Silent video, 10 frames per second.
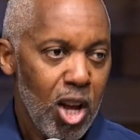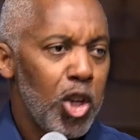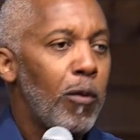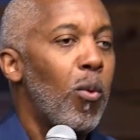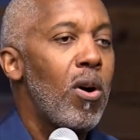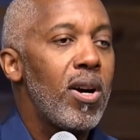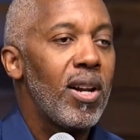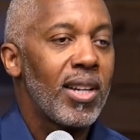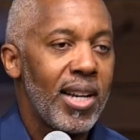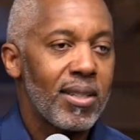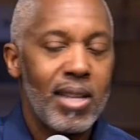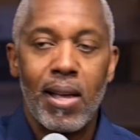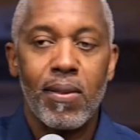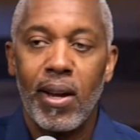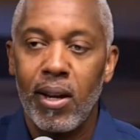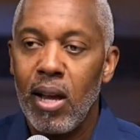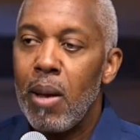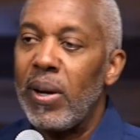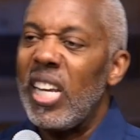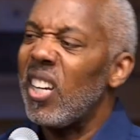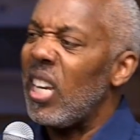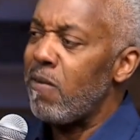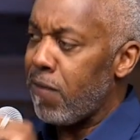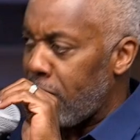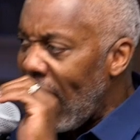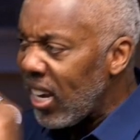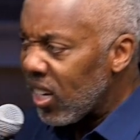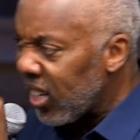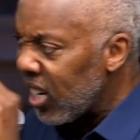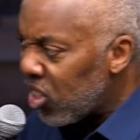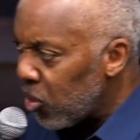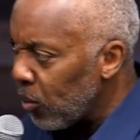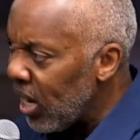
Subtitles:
You've won against that thing, but he'll keep fighting against you.